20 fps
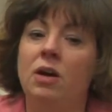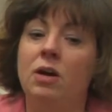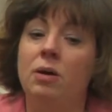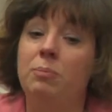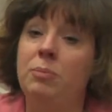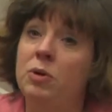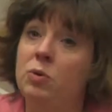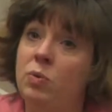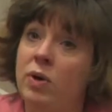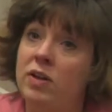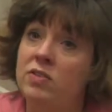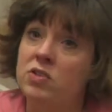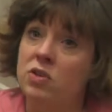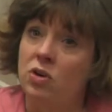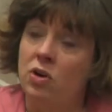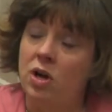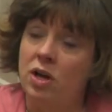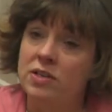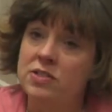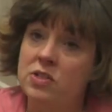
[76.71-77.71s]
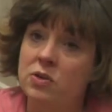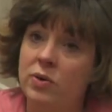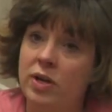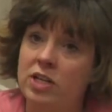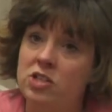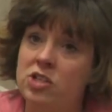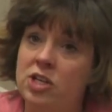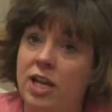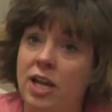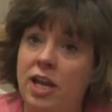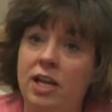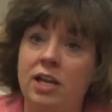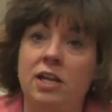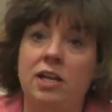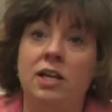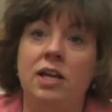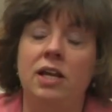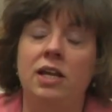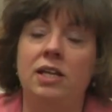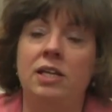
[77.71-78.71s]
Midwives are also
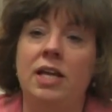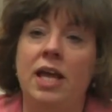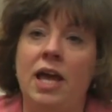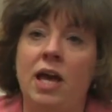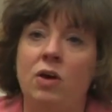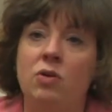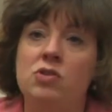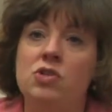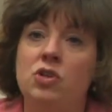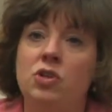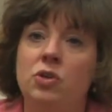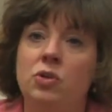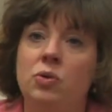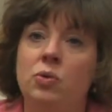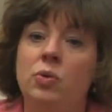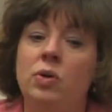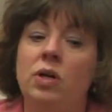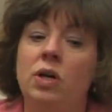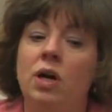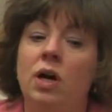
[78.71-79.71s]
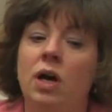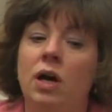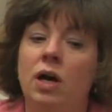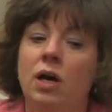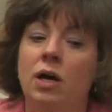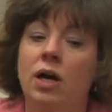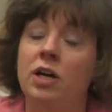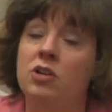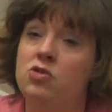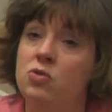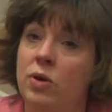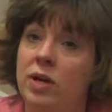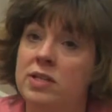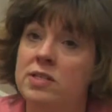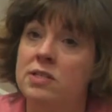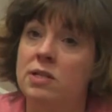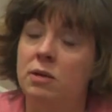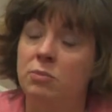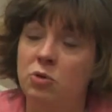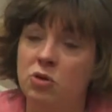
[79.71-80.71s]
educated in how to uh,
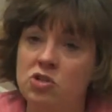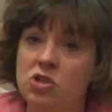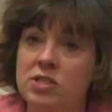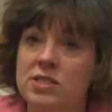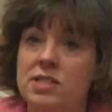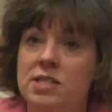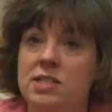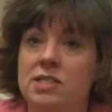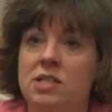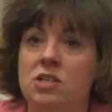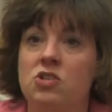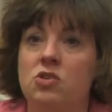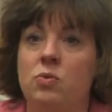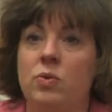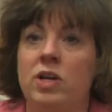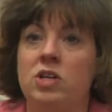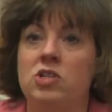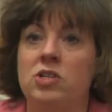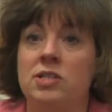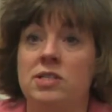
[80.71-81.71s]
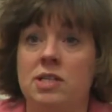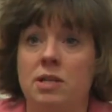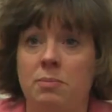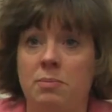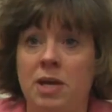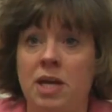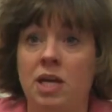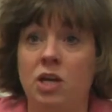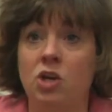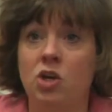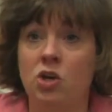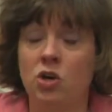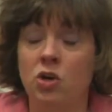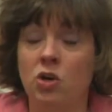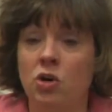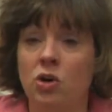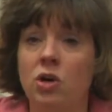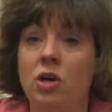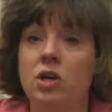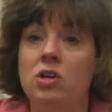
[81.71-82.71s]
address emergency situations that may
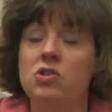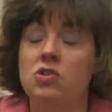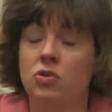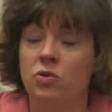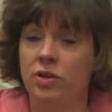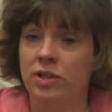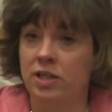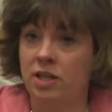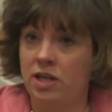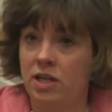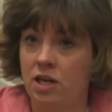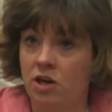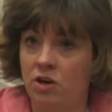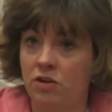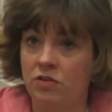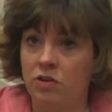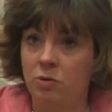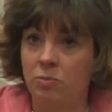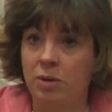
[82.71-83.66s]
occur during the care of their